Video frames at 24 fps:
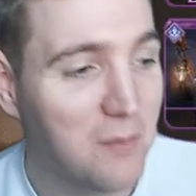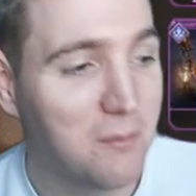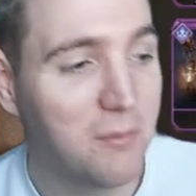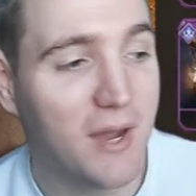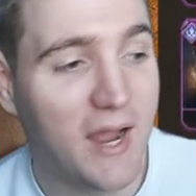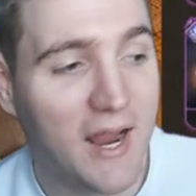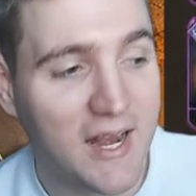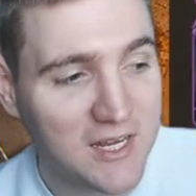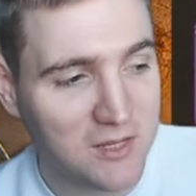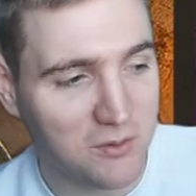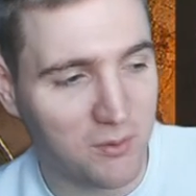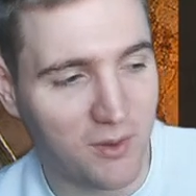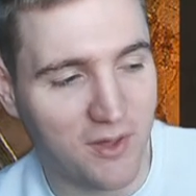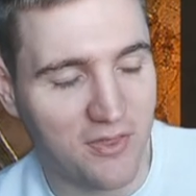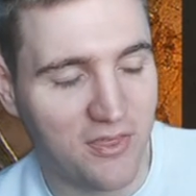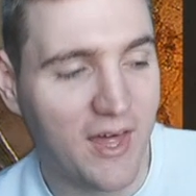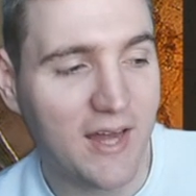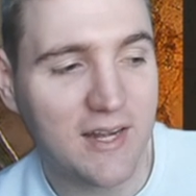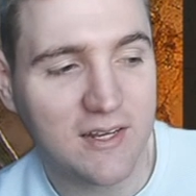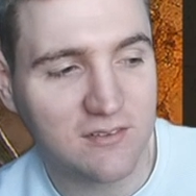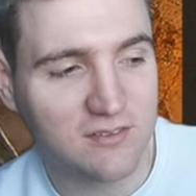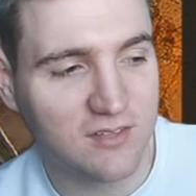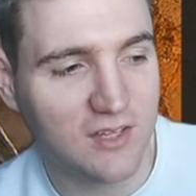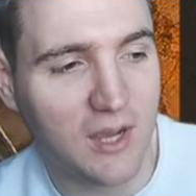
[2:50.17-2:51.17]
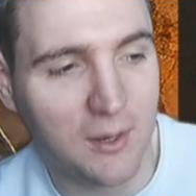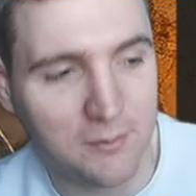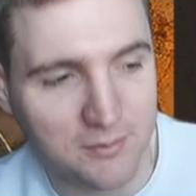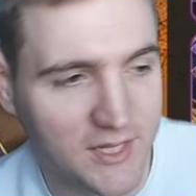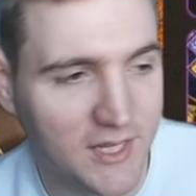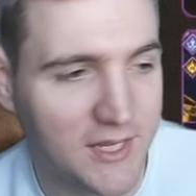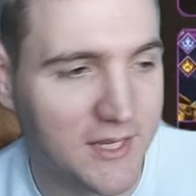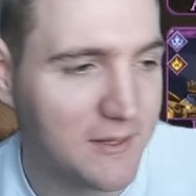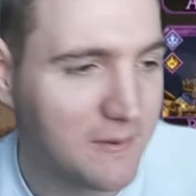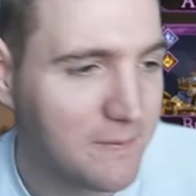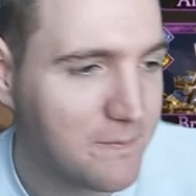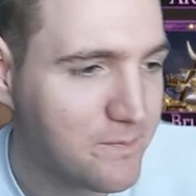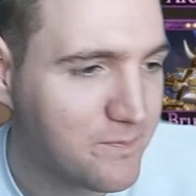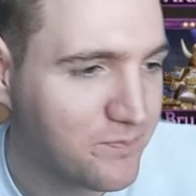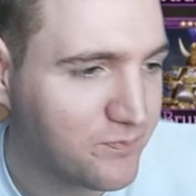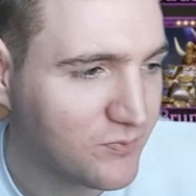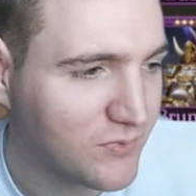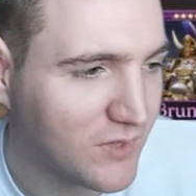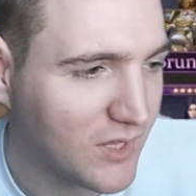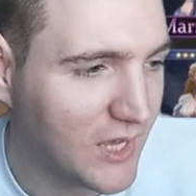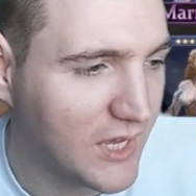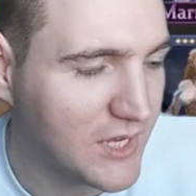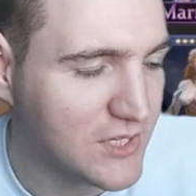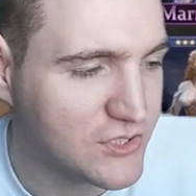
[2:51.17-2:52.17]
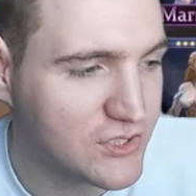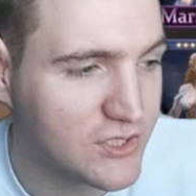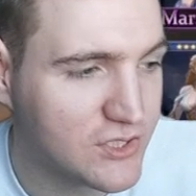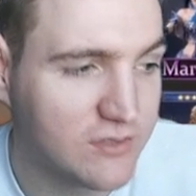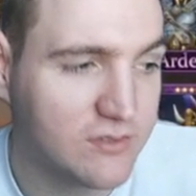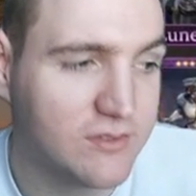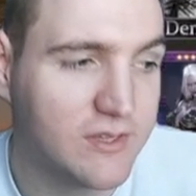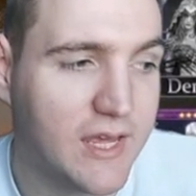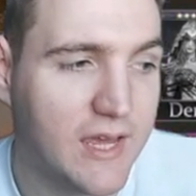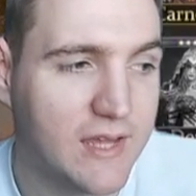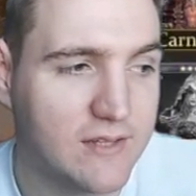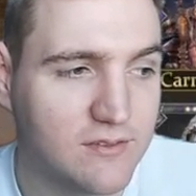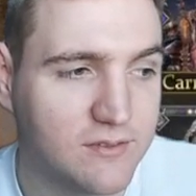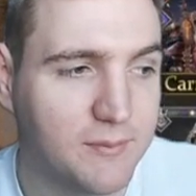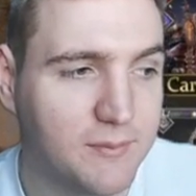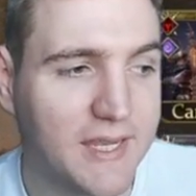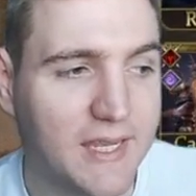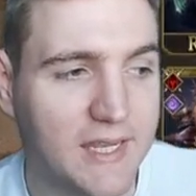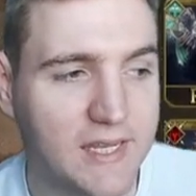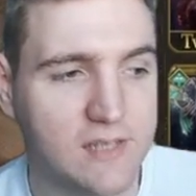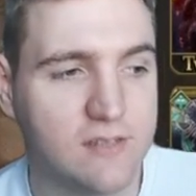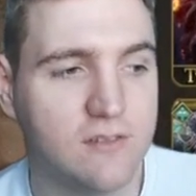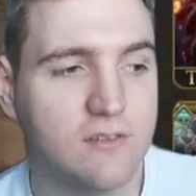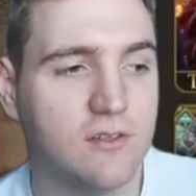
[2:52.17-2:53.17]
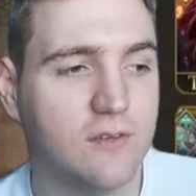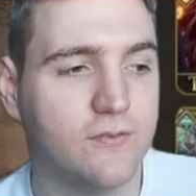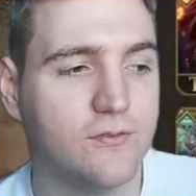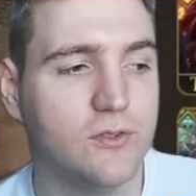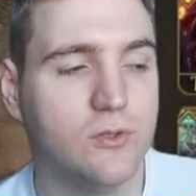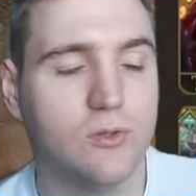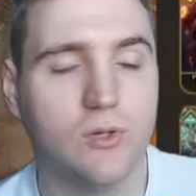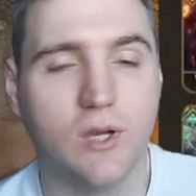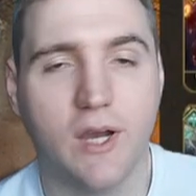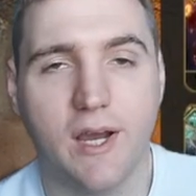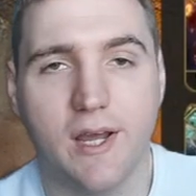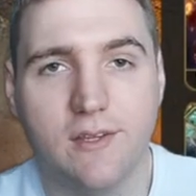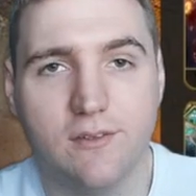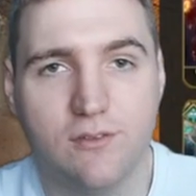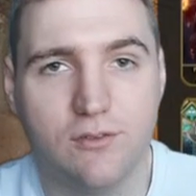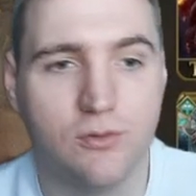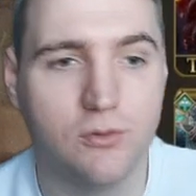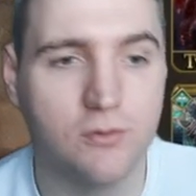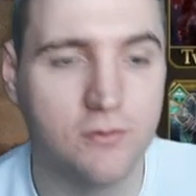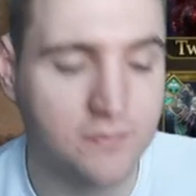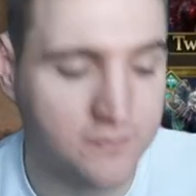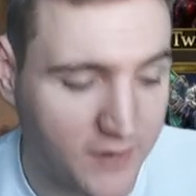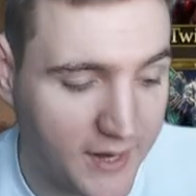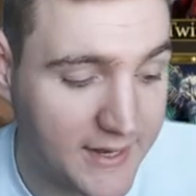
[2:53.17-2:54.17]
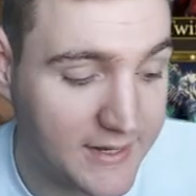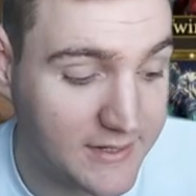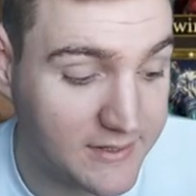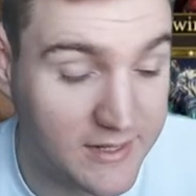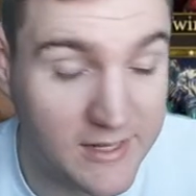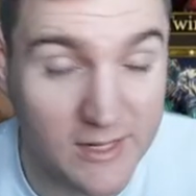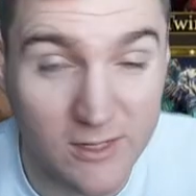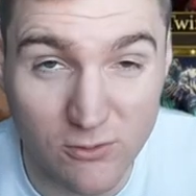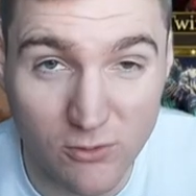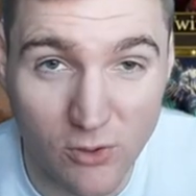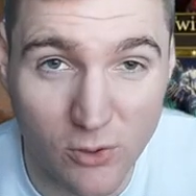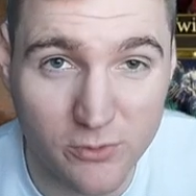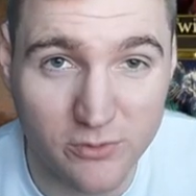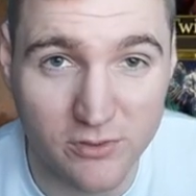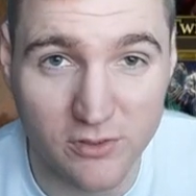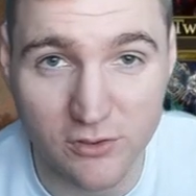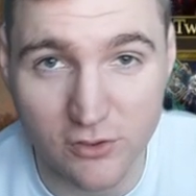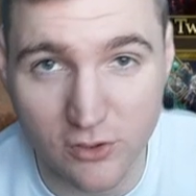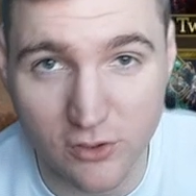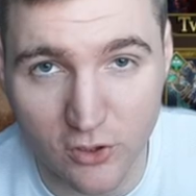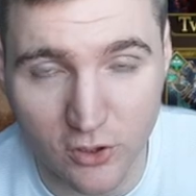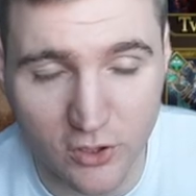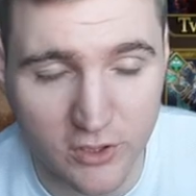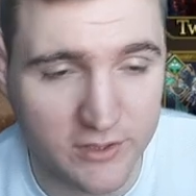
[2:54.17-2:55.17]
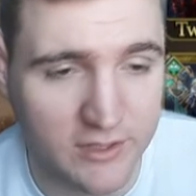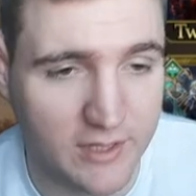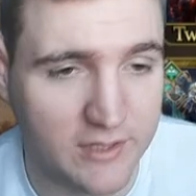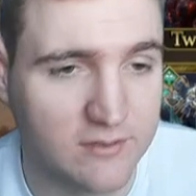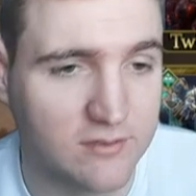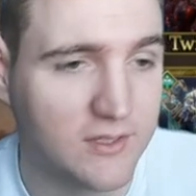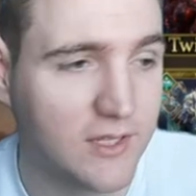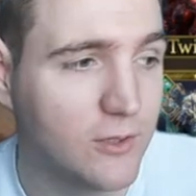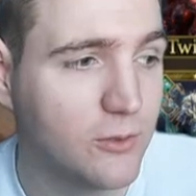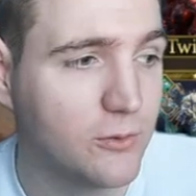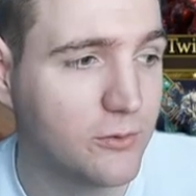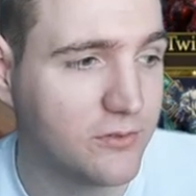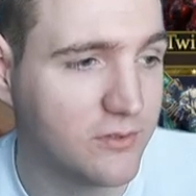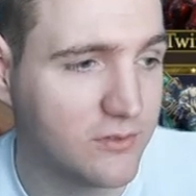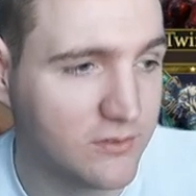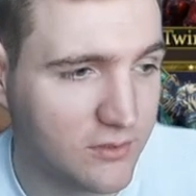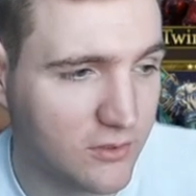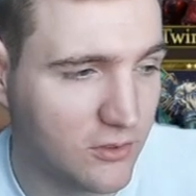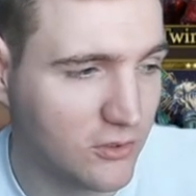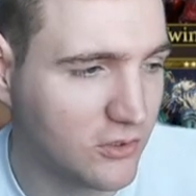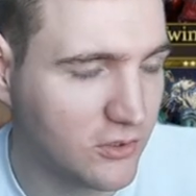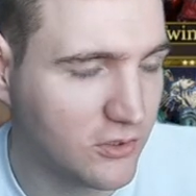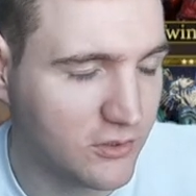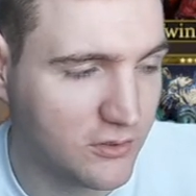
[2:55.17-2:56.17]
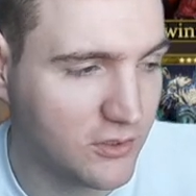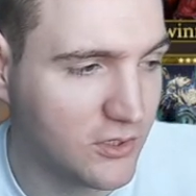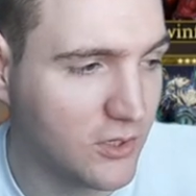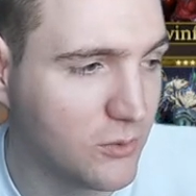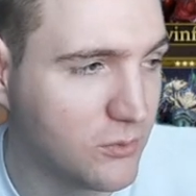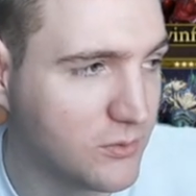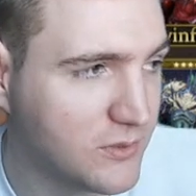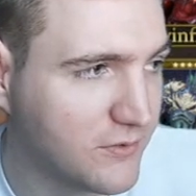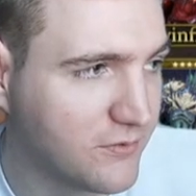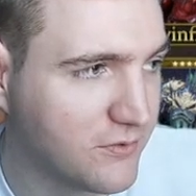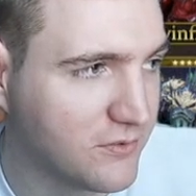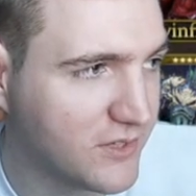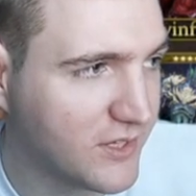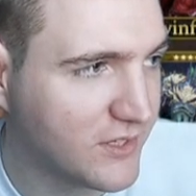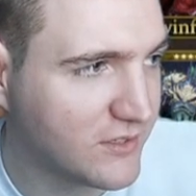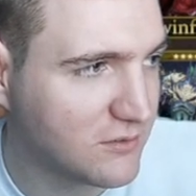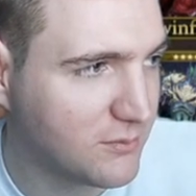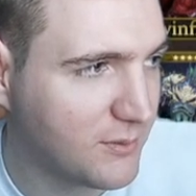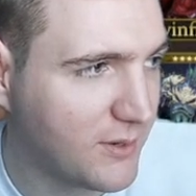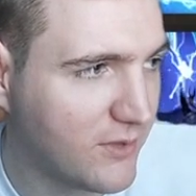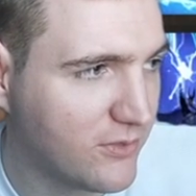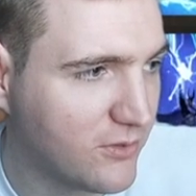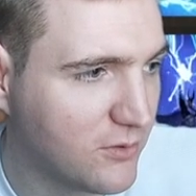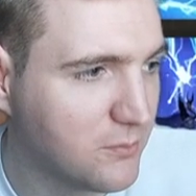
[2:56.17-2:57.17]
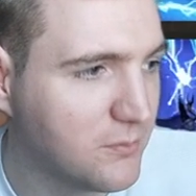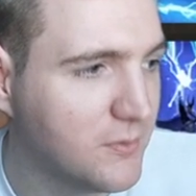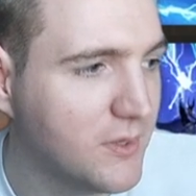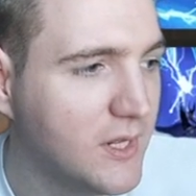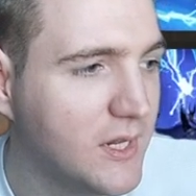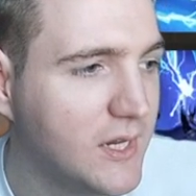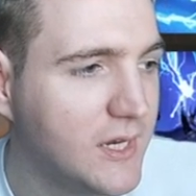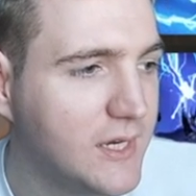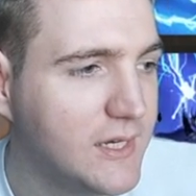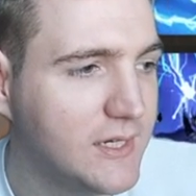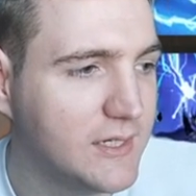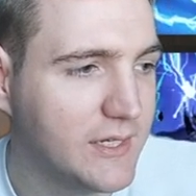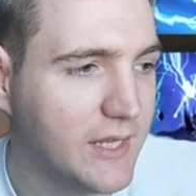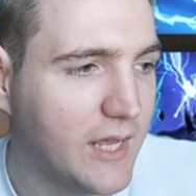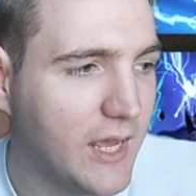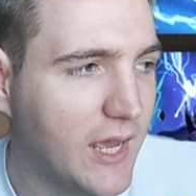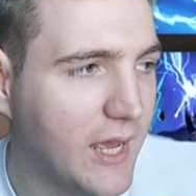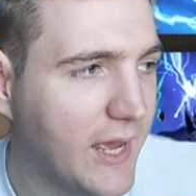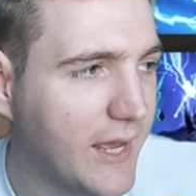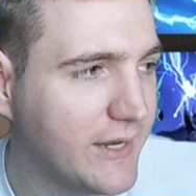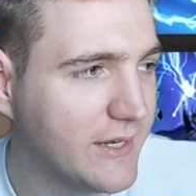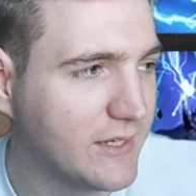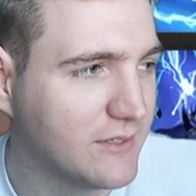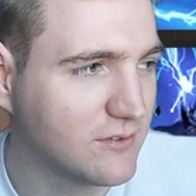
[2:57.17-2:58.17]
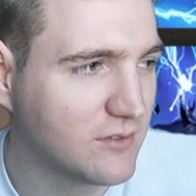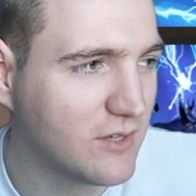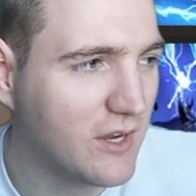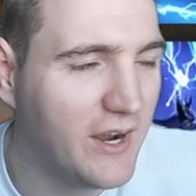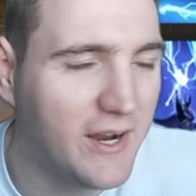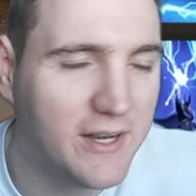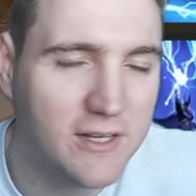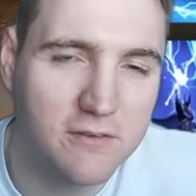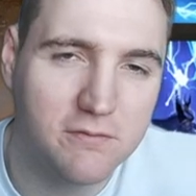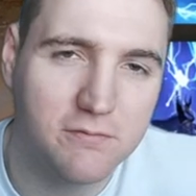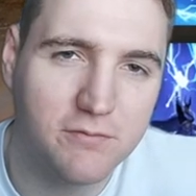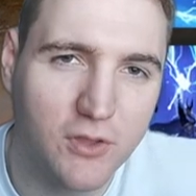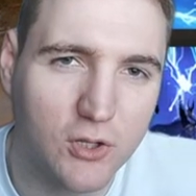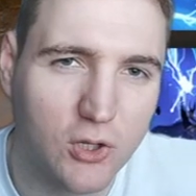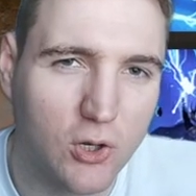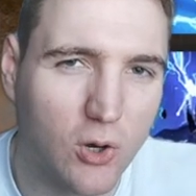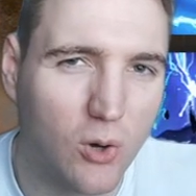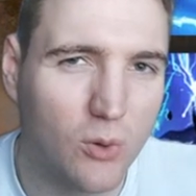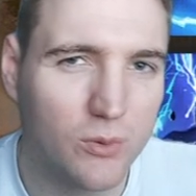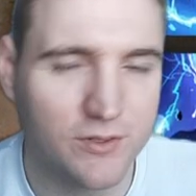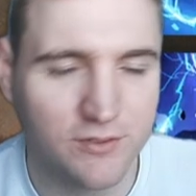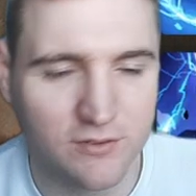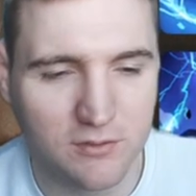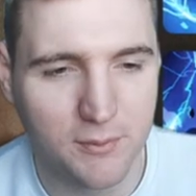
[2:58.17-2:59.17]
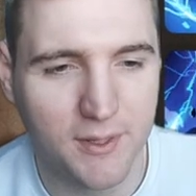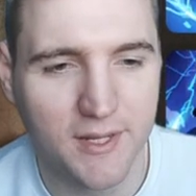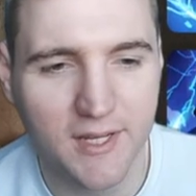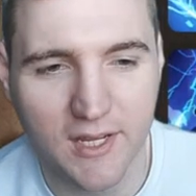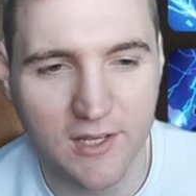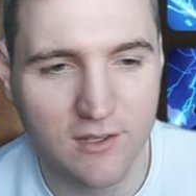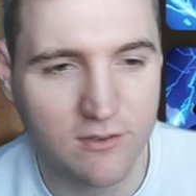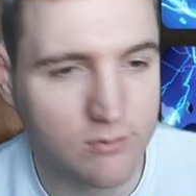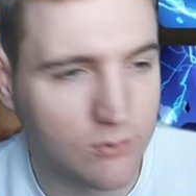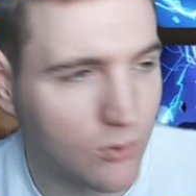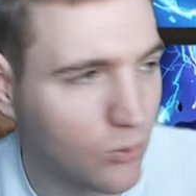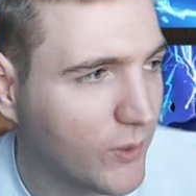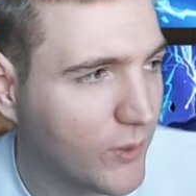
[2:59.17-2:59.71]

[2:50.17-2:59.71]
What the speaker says: But anyway, that is the update. It's just there to make it easier for you guys to find heroes and to look at their skills and to look at, different things about them. And it's kind of, the goal is to make it into a